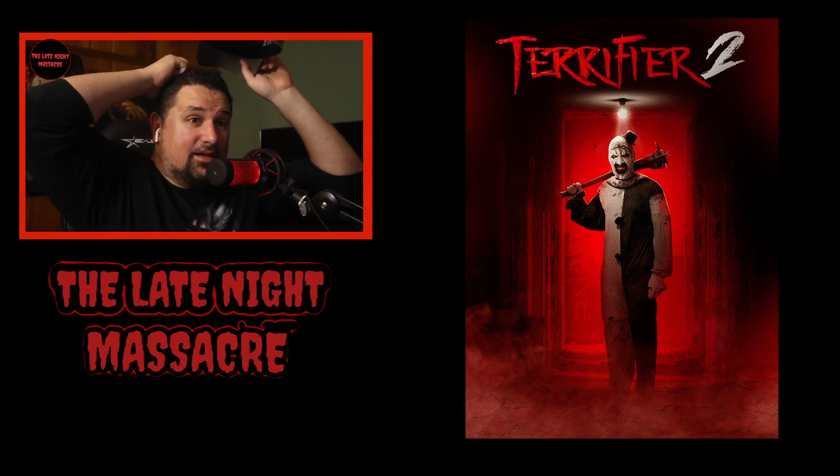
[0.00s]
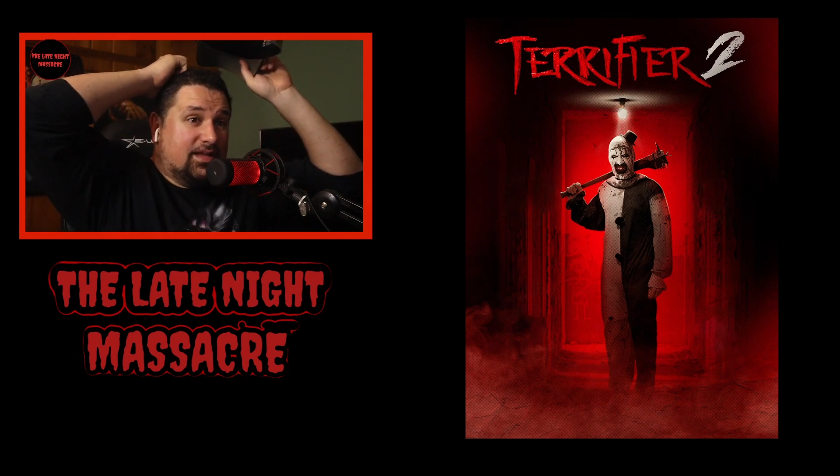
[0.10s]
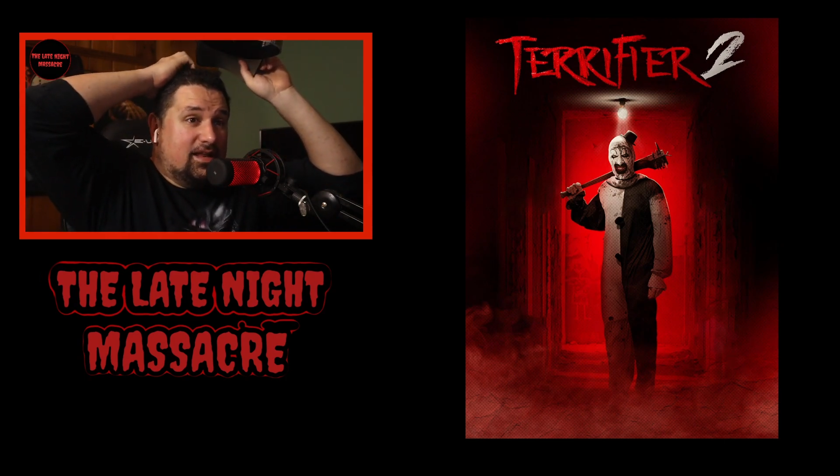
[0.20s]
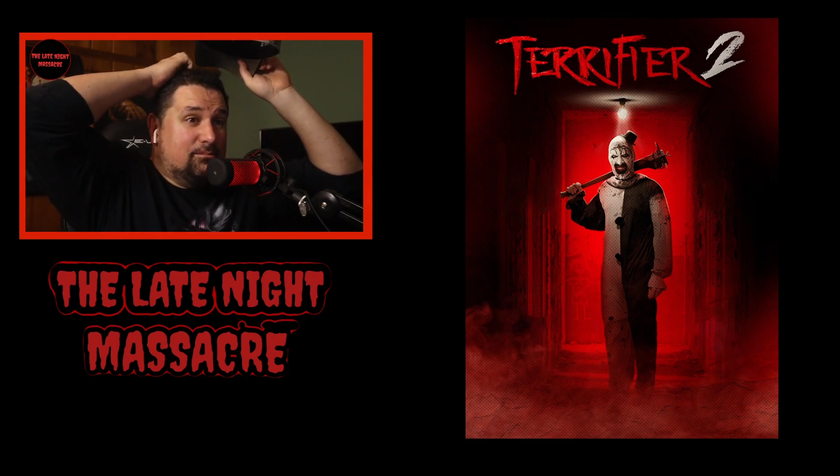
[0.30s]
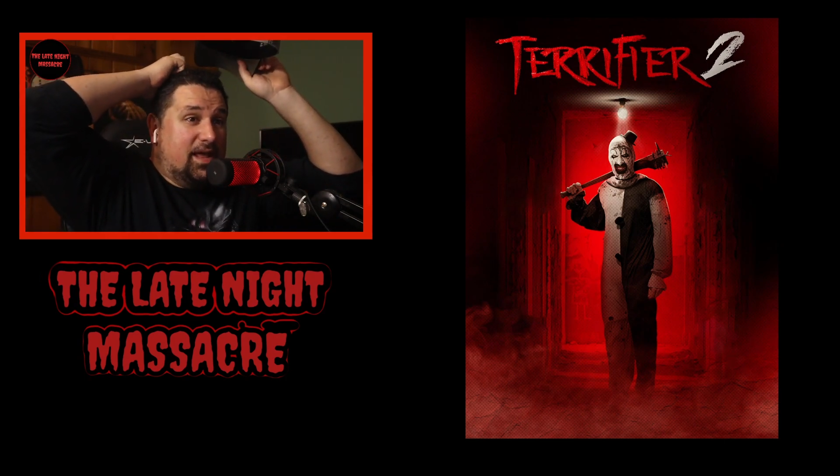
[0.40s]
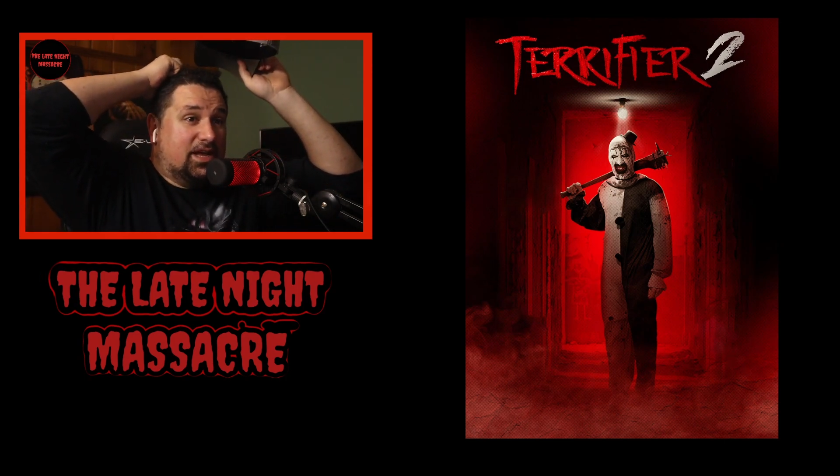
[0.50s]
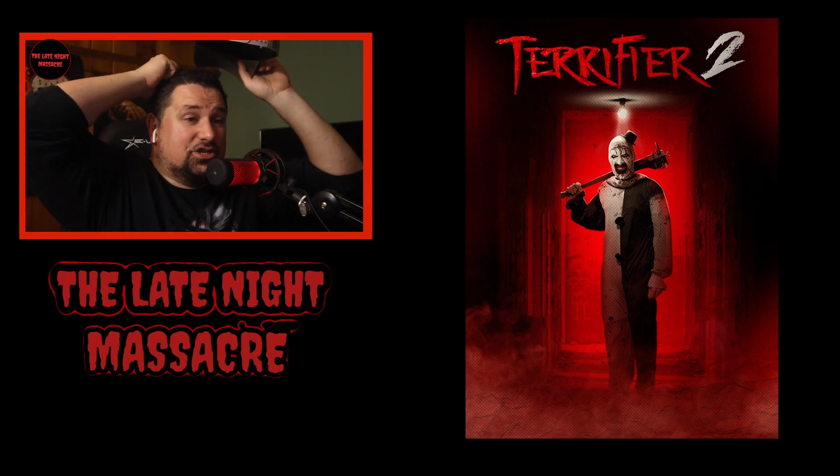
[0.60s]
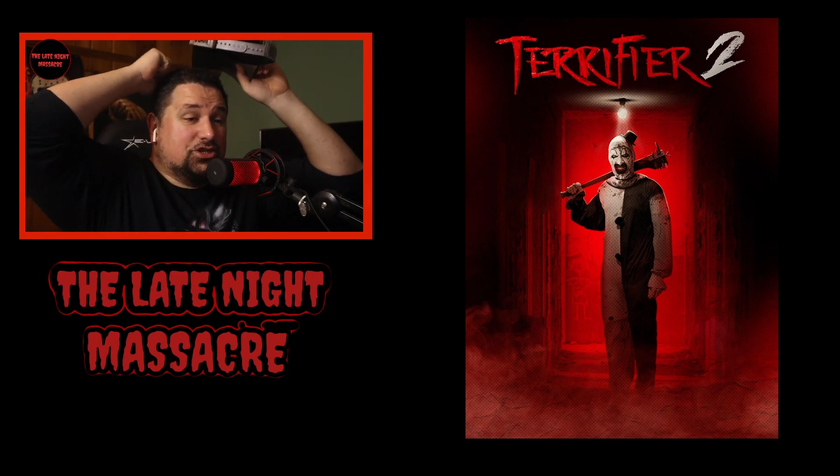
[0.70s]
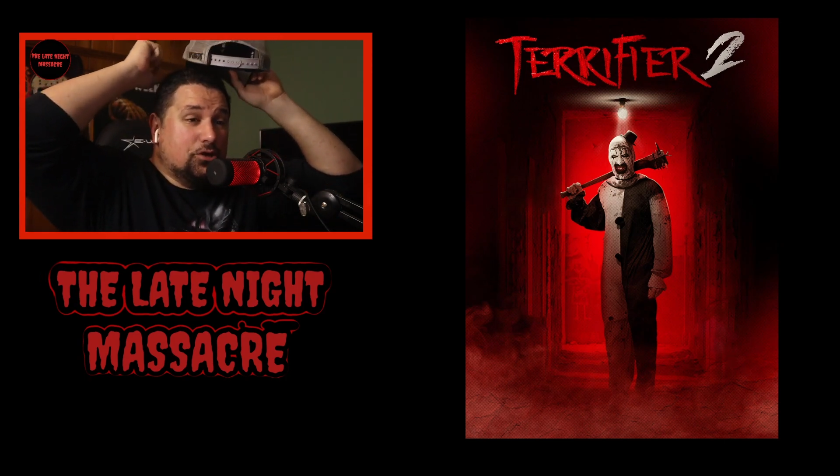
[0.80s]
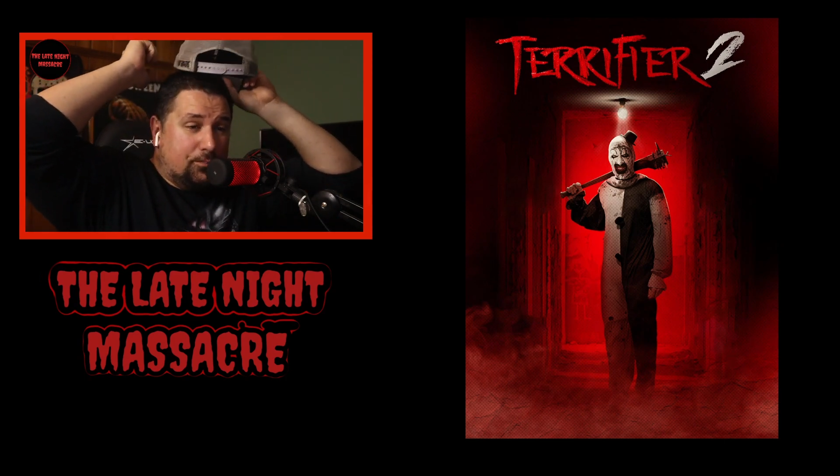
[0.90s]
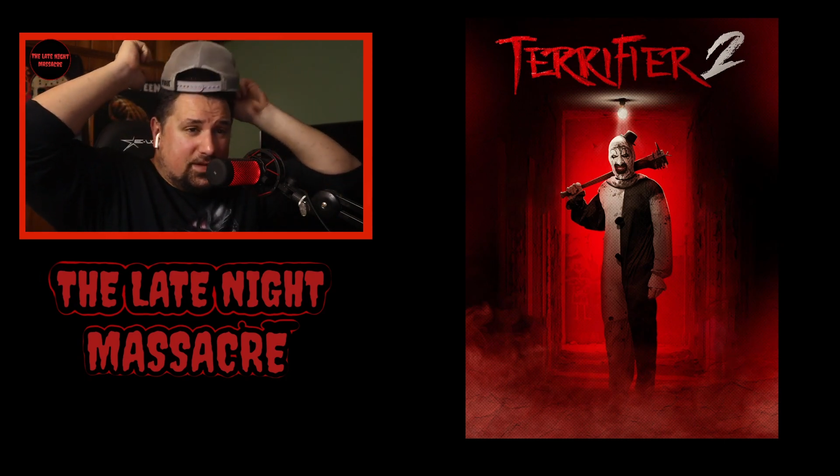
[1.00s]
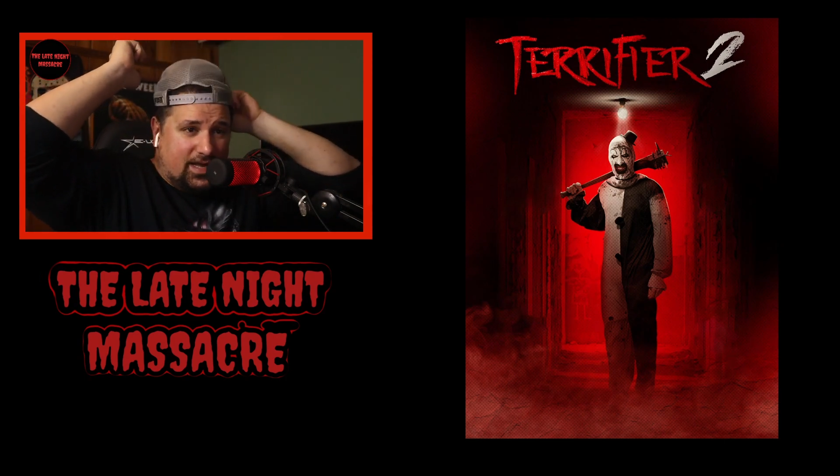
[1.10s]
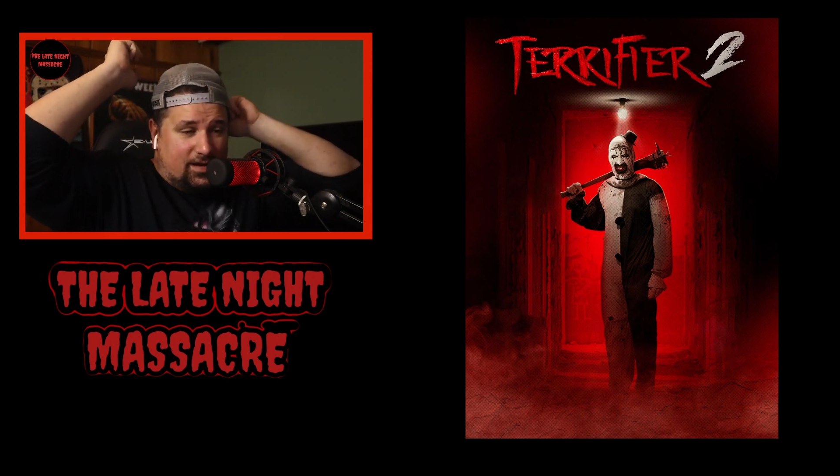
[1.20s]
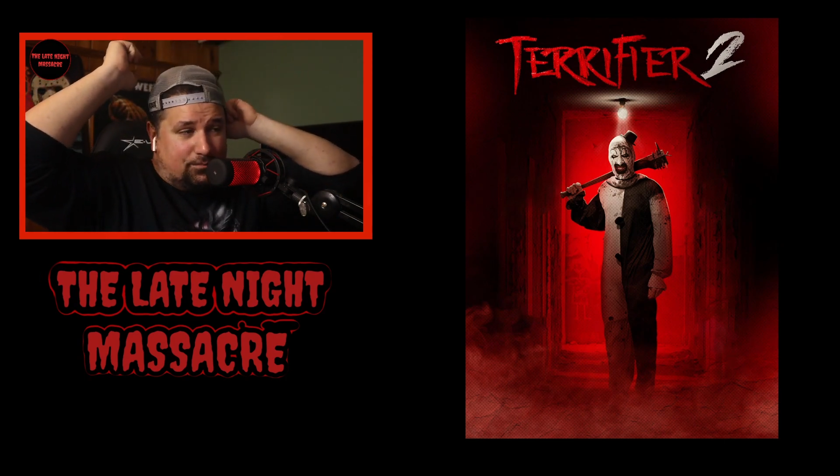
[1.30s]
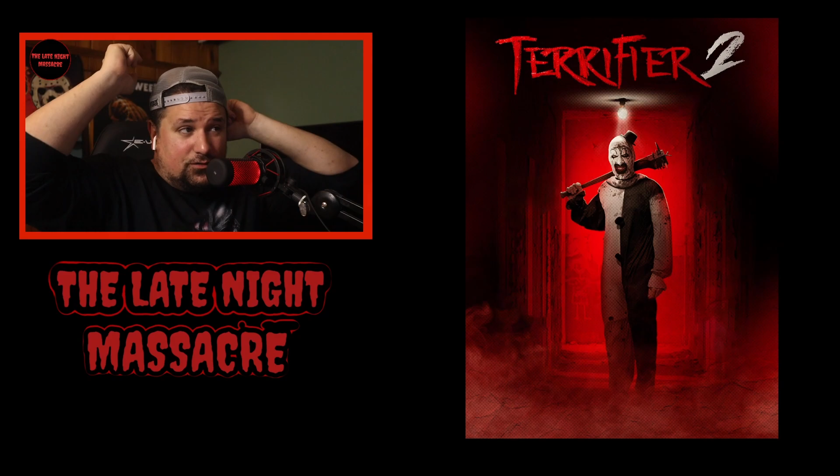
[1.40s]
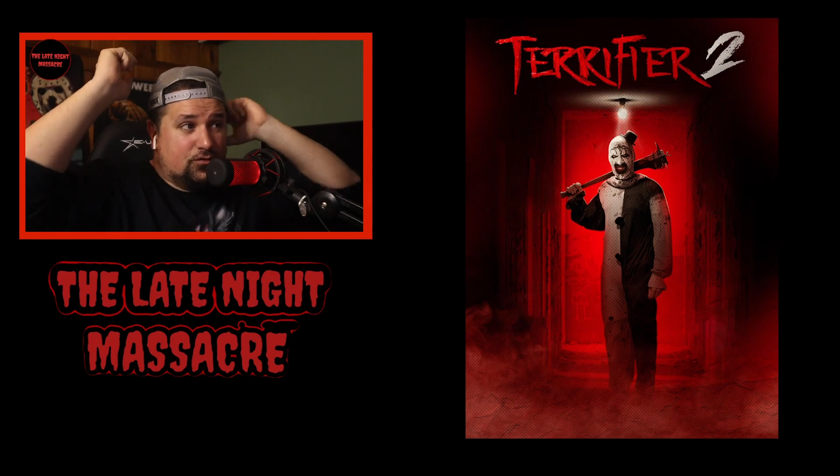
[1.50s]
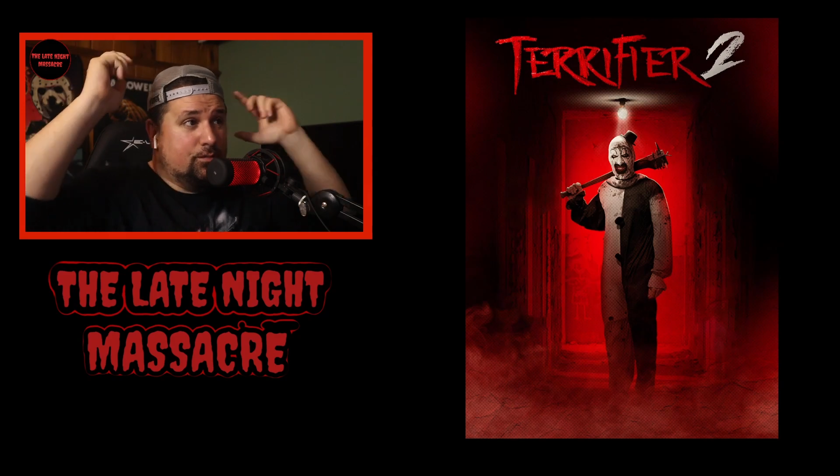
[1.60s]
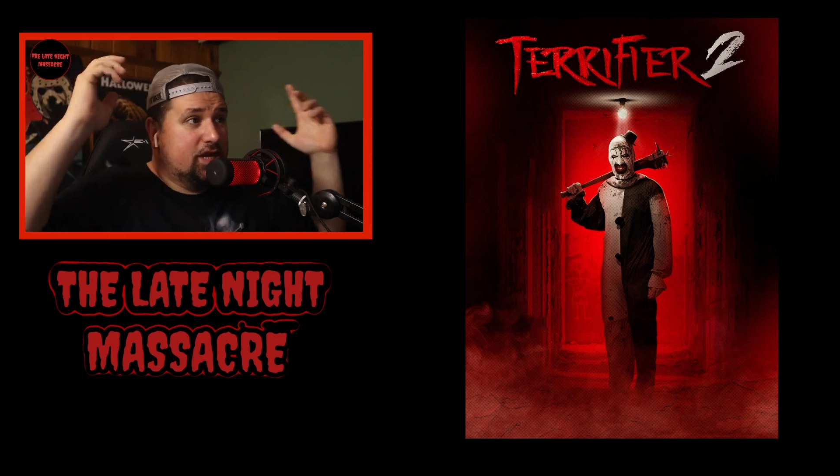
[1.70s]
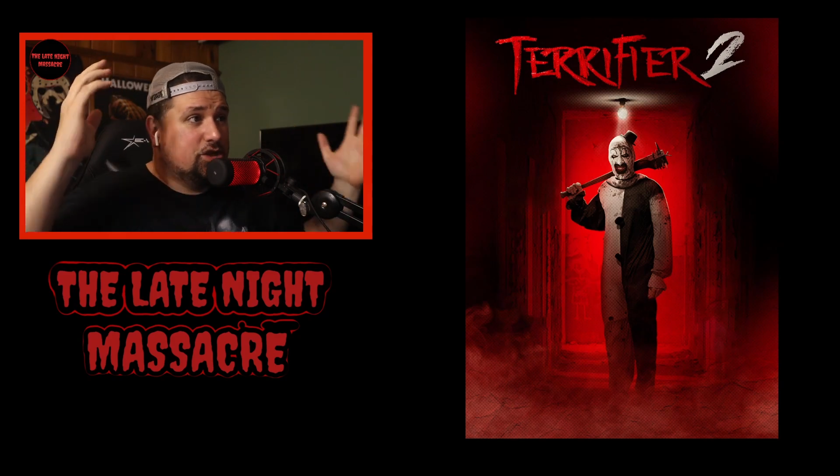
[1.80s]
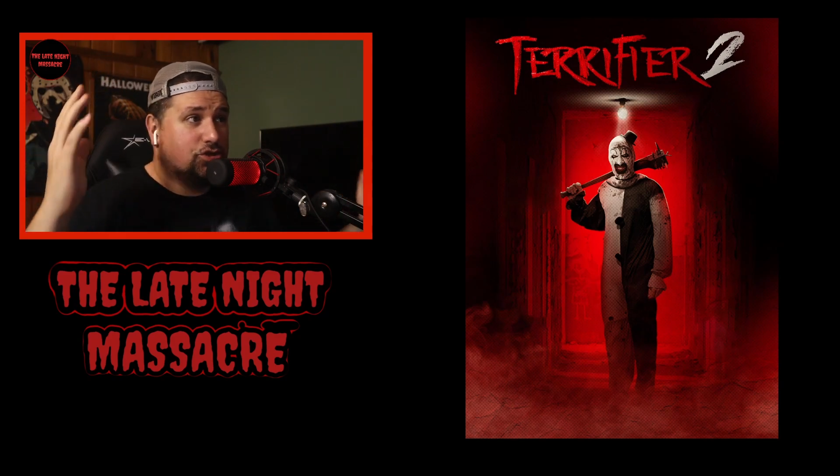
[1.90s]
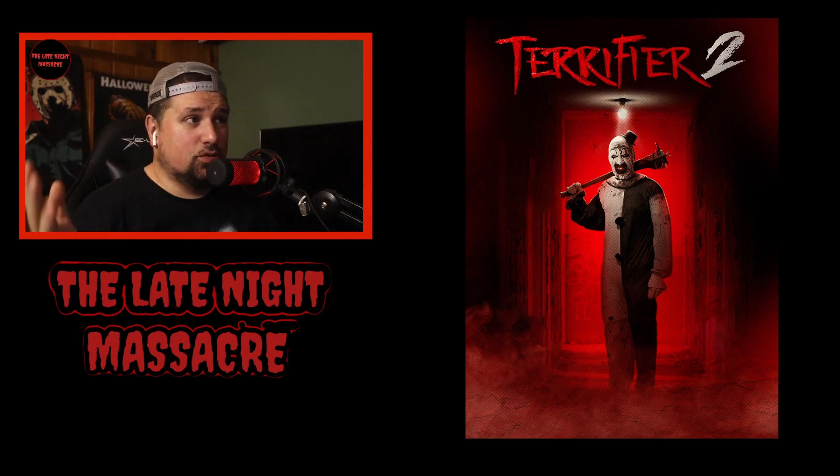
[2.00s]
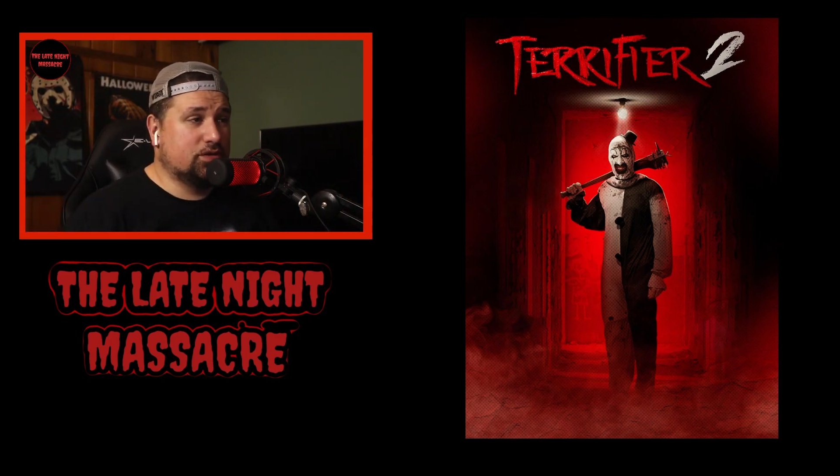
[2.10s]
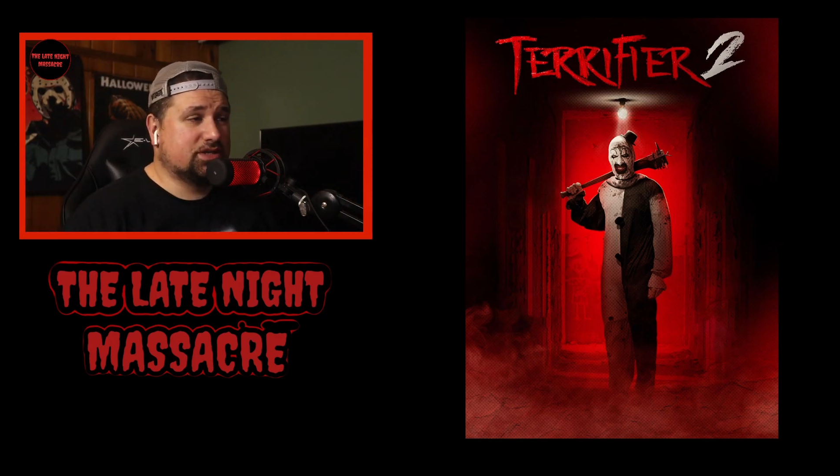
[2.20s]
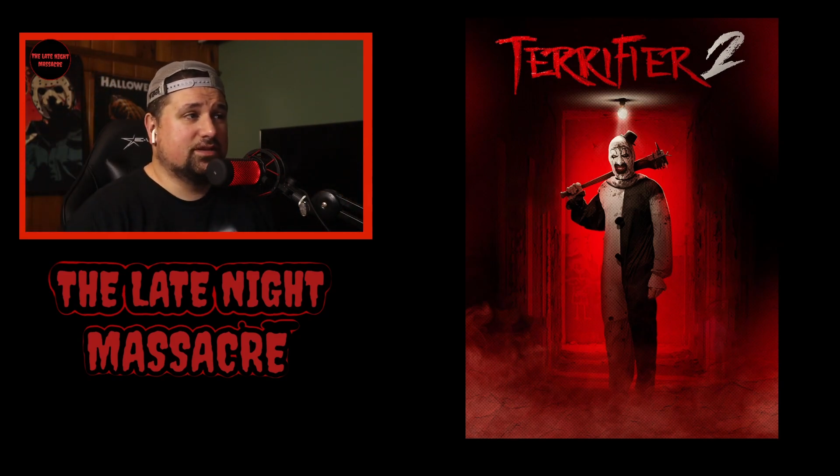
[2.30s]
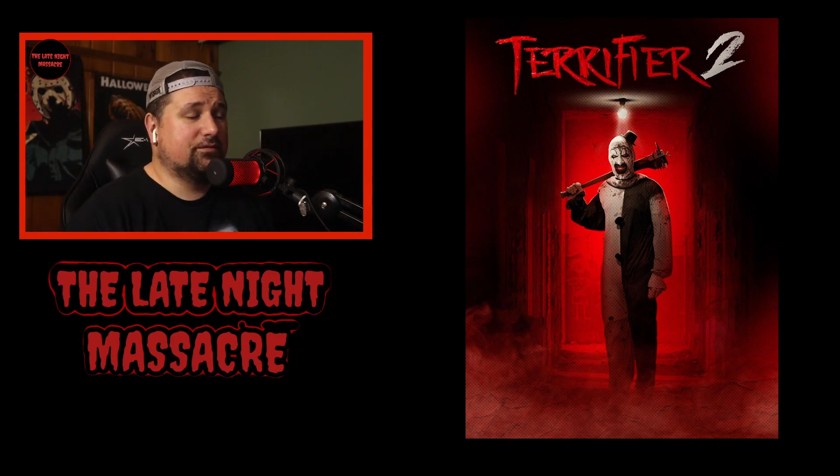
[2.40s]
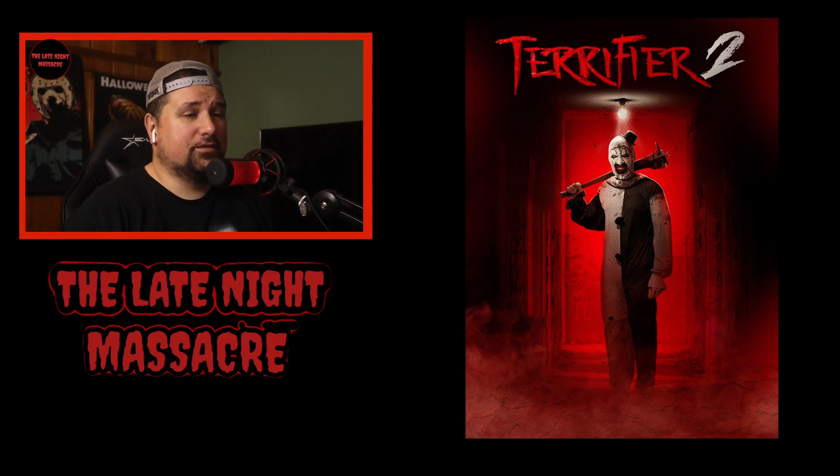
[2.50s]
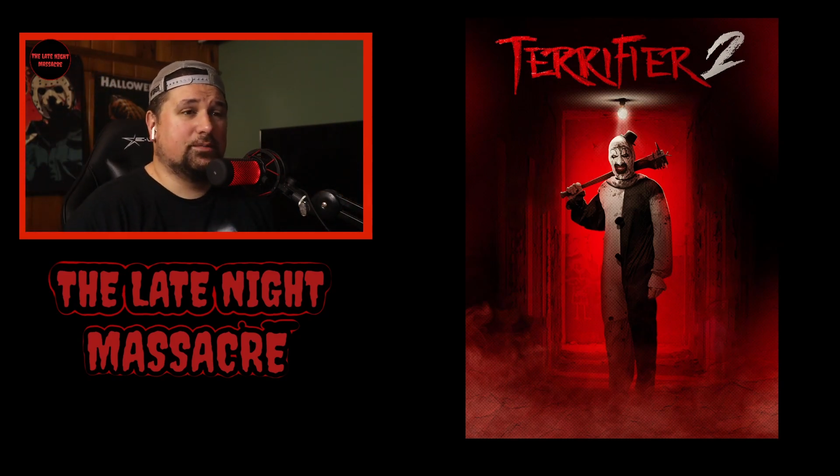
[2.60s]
They didn't make it stupid. They didn't put too many jokes in the film.